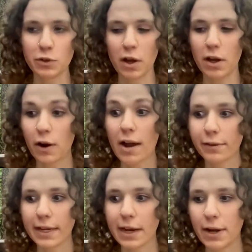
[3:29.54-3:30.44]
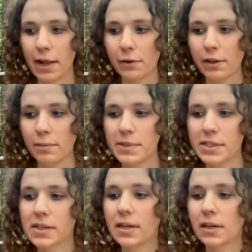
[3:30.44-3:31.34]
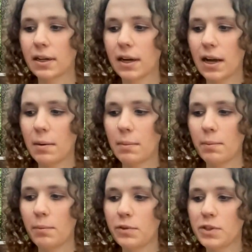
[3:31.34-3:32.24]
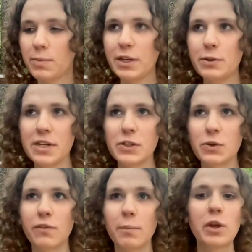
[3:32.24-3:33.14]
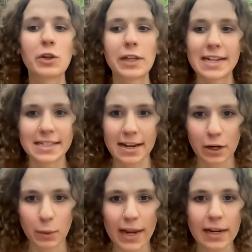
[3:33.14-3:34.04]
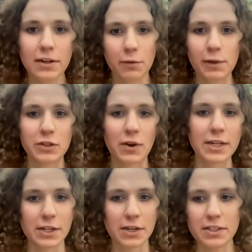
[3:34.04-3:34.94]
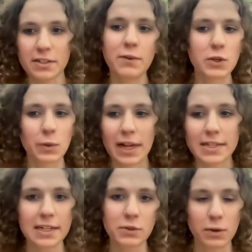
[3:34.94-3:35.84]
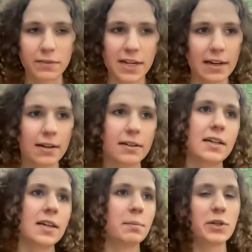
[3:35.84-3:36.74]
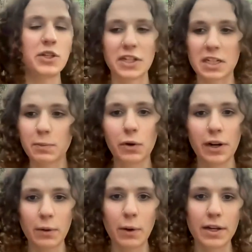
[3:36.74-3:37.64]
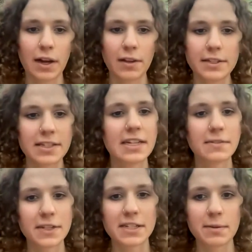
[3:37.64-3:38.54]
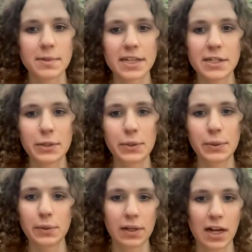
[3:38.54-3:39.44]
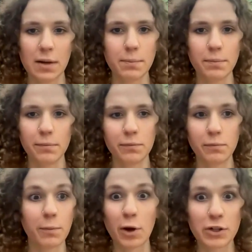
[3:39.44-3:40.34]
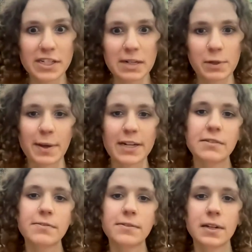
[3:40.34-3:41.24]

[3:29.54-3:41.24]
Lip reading: graph layout algorithms, to be used in sort of a purely aesthetic way, not really trying to visualize any sort of data, but just exploring what these kinds of systems can do from an artistic perspective.